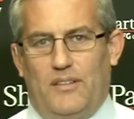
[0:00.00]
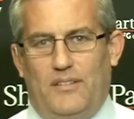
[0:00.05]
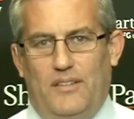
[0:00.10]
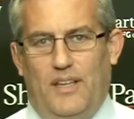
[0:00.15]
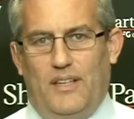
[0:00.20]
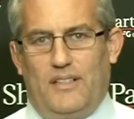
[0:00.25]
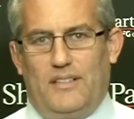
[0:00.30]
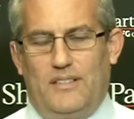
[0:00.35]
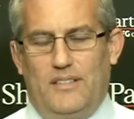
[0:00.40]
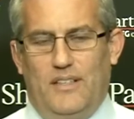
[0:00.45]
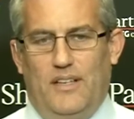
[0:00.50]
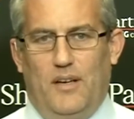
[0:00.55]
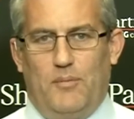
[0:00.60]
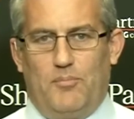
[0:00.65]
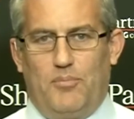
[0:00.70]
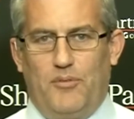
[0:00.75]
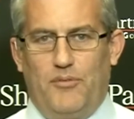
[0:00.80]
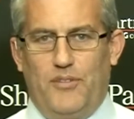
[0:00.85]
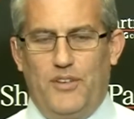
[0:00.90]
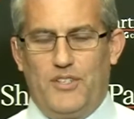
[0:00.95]
That
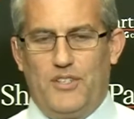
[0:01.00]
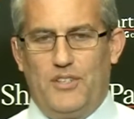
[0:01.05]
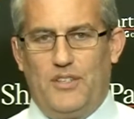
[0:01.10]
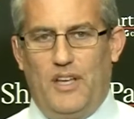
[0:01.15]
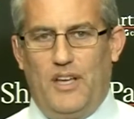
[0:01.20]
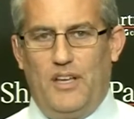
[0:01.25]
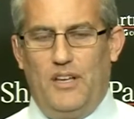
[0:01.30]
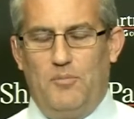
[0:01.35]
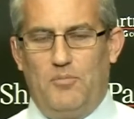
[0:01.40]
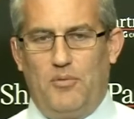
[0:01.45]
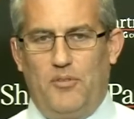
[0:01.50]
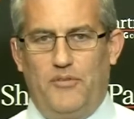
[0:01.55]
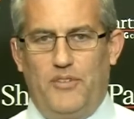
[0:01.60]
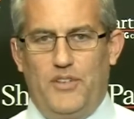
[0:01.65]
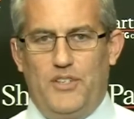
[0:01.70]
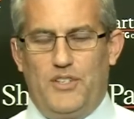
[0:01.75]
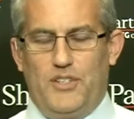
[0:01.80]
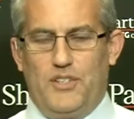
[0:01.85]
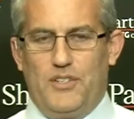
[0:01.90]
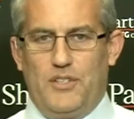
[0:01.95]
provision, they only
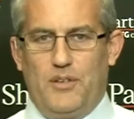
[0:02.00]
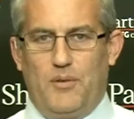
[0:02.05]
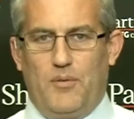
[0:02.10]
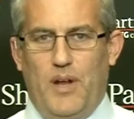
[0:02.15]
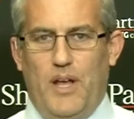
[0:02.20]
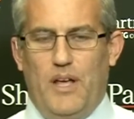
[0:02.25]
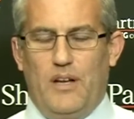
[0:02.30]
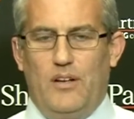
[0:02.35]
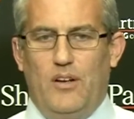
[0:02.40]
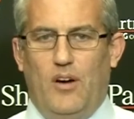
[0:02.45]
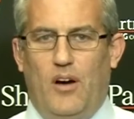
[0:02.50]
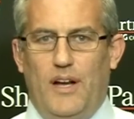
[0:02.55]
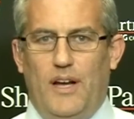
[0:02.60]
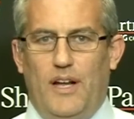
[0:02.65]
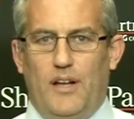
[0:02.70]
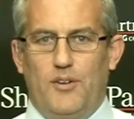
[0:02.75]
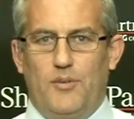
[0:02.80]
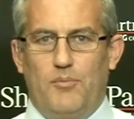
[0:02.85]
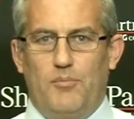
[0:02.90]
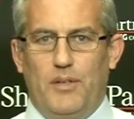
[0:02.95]
provisioned around
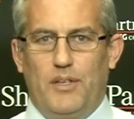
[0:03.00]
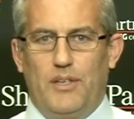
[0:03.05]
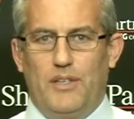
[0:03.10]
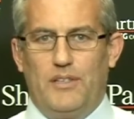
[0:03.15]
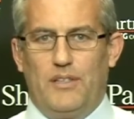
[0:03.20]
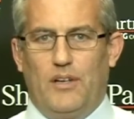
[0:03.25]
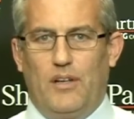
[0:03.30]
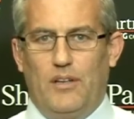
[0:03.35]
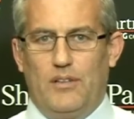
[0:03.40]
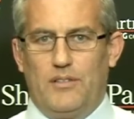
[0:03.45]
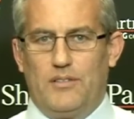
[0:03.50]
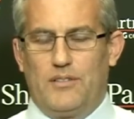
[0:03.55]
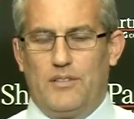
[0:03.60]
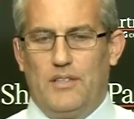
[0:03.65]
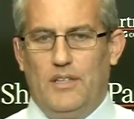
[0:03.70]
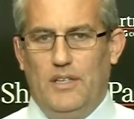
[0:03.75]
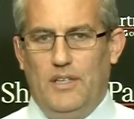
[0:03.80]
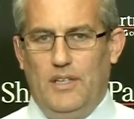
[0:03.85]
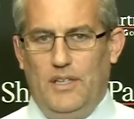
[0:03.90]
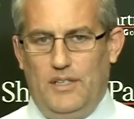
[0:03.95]
$900 million
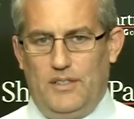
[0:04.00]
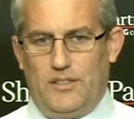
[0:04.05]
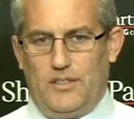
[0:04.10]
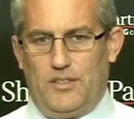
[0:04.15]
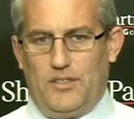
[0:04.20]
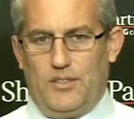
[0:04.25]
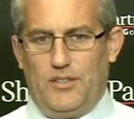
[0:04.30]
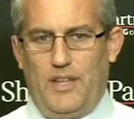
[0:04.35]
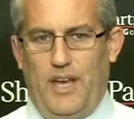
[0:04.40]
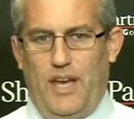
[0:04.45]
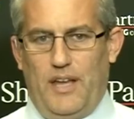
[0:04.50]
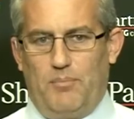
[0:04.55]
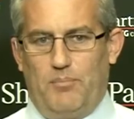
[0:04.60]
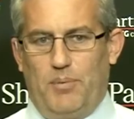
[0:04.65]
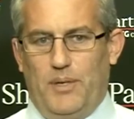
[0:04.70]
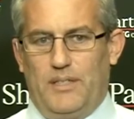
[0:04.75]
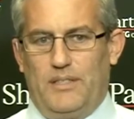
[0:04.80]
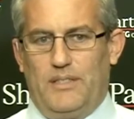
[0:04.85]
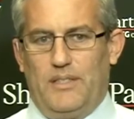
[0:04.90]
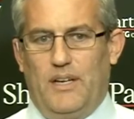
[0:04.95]
to do that,
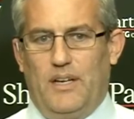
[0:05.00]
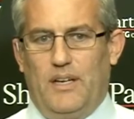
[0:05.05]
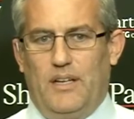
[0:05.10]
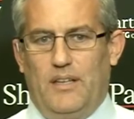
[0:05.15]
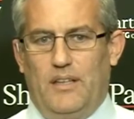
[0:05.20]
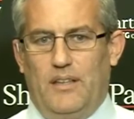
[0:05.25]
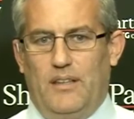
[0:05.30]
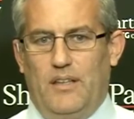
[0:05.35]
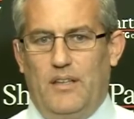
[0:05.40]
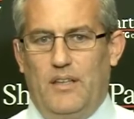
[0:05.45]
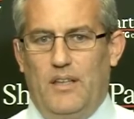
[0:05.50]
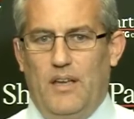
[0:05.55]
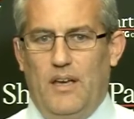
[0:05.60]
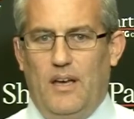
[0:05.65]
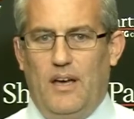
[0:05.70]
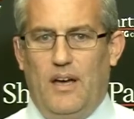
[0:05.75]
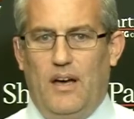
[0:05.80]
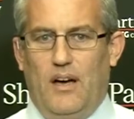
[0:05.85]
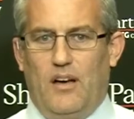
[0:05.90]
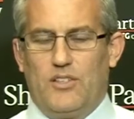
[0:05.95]
but the
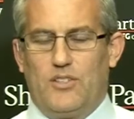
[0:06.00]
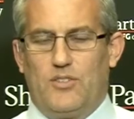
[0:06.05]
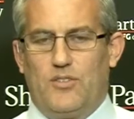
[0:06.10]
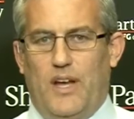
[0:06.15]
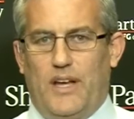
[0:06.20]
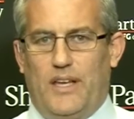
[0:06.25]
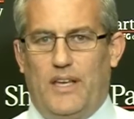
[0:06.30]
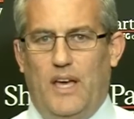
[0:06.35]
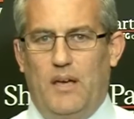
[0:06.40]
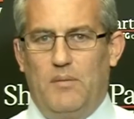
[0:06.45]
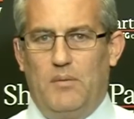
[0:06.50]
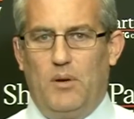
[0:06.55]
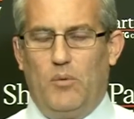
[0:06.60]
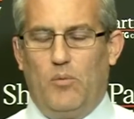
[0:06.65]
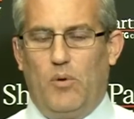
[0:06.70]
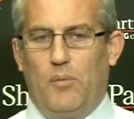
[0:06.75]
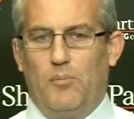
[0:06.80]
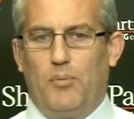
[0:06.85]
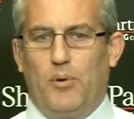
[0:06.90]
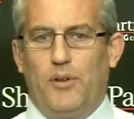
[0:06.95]
AUSTRAC came in at
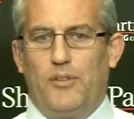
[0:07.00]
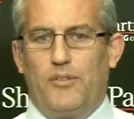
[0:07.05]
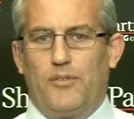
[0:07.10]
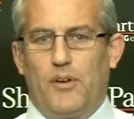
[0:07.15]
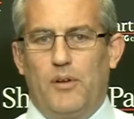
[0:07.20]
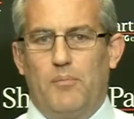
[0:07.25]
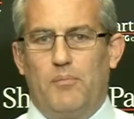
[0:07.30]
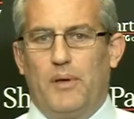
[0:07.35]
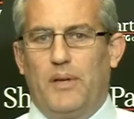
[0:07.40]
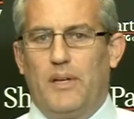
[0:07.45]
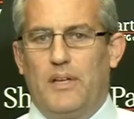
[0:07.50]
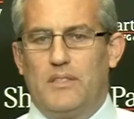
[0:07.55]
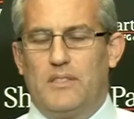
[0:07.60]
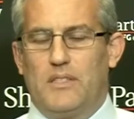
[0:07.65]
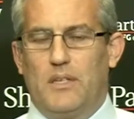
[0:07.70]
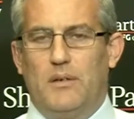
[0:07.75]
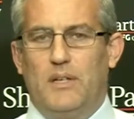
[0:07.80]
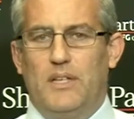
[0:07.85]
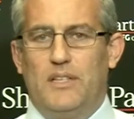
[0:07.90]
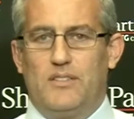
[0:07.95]
1.3 billion.
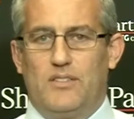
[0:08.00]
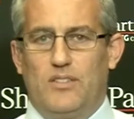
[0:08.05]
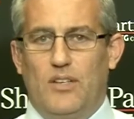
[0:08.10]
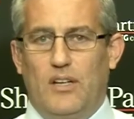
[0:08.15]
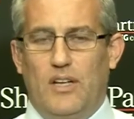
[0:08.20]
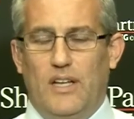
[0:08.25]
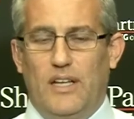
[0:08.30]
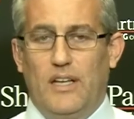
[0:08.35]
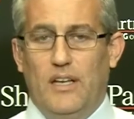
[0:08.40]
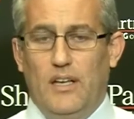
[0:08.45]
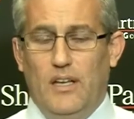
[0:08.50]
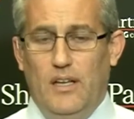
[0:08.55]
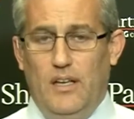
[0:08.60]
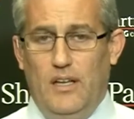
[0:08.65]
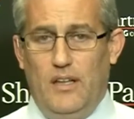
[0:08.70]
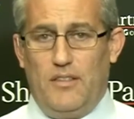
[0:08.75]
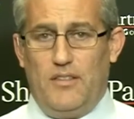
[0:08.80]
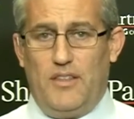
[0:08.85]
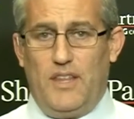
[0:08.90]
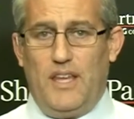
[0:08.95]
So it is certainly
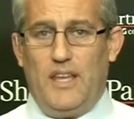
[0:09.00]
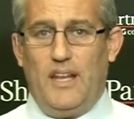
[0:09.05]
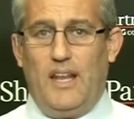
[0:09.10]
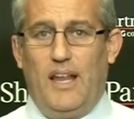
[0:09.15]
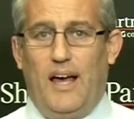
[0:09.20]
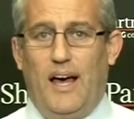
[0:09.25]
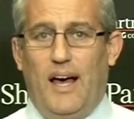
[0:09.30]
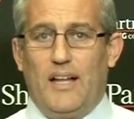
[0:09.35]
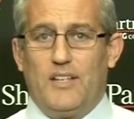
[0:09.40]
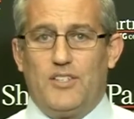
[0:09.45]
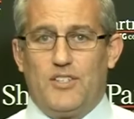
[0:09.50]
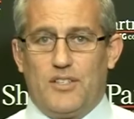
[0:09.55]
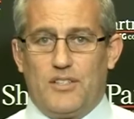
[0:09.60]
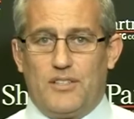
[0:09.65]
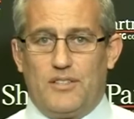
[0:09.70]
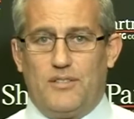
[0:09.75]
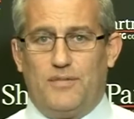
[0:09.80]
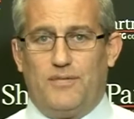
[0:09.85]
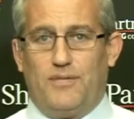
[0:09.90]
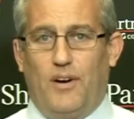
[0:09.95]
the
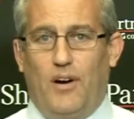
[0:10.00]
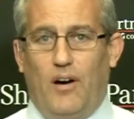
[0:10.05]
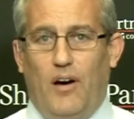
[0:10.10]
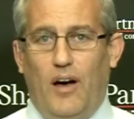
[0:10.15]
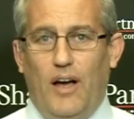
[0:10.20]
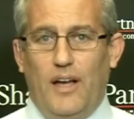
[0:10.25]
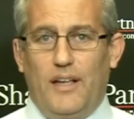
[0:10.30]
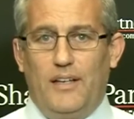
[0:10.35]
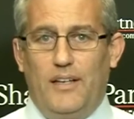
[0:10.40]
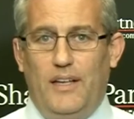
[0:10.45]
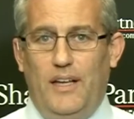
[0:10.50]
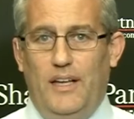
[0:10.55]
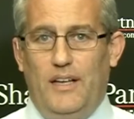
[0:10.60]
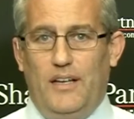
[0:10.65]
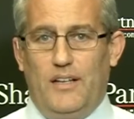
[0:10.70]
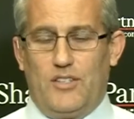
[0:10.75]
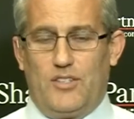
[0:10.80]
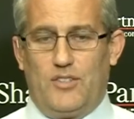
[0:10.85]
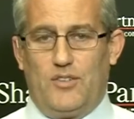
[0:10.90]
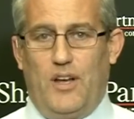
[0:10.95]
largest fine in
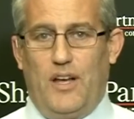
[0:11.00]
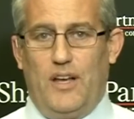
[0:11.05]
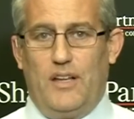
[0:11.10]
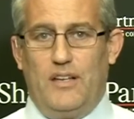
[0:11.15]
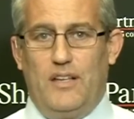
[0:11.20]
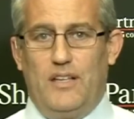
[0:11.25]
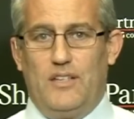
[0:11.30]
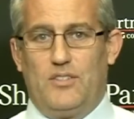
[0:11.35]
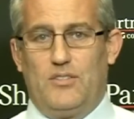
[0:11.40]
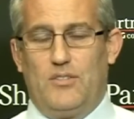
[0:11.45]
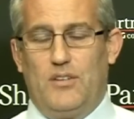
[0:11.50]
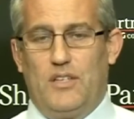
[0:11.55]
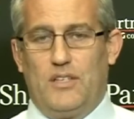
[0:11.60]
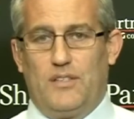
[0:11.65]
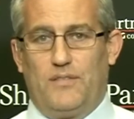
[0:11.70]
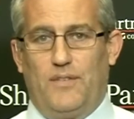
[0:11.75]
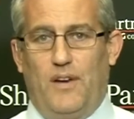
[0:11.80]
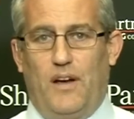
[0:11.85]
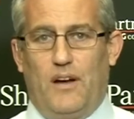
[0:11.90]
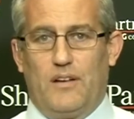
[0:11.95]
Australian history
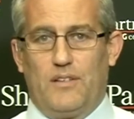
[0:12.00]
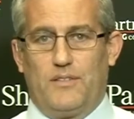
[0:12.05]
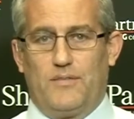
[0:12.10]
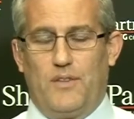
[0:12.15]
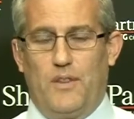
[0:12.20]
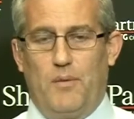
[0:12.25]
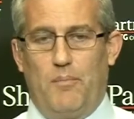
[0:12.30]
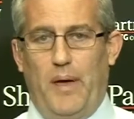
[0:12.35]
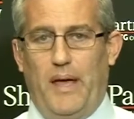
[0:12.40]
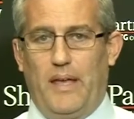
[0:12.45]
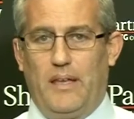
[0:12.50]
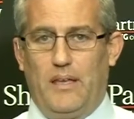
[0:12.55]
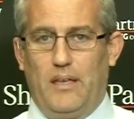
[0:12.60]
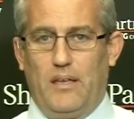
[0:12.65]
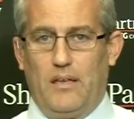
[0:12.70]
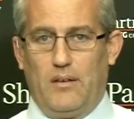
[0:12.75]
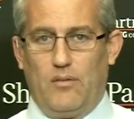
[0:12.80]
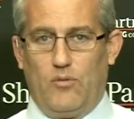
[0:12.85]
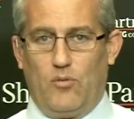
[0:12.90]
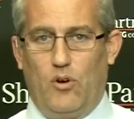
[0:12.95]
as far as for the
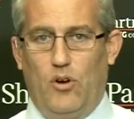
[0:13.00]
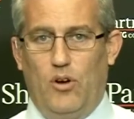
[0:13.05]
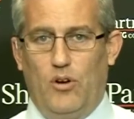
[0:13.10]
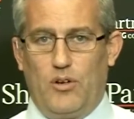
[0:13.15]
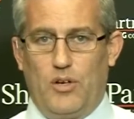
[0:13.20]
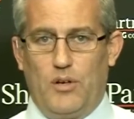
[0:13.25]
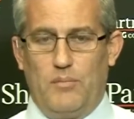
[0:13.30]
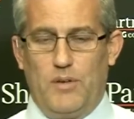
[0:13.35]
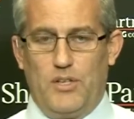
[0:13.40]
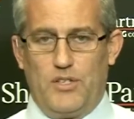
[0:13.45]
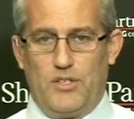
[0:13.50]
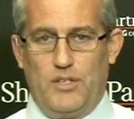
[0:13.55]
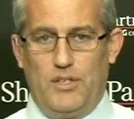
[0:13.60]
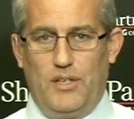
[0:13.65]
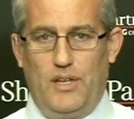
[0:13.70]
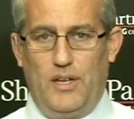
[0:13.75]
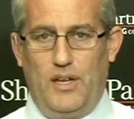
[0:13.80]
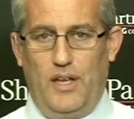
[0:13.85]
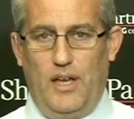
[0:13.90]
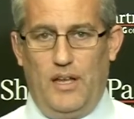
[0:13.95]
Banking Royal Commission
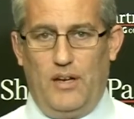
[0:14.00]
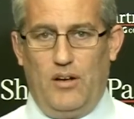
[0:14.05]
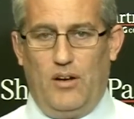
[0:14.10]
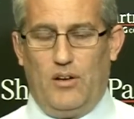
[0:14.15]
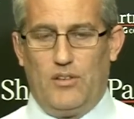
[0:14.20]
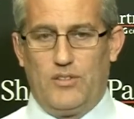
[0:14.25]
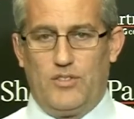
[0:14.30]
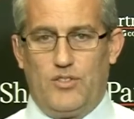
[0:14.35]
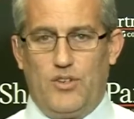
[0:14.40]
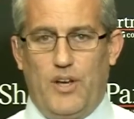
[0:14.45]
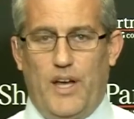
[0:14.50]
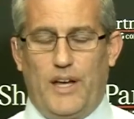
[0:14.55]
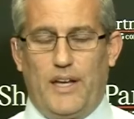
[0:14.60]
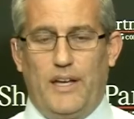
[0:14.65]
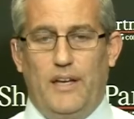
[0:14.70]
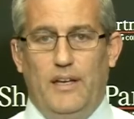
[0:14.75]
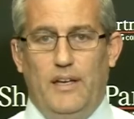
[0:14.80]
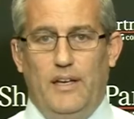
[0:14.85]
and AUSTRAC.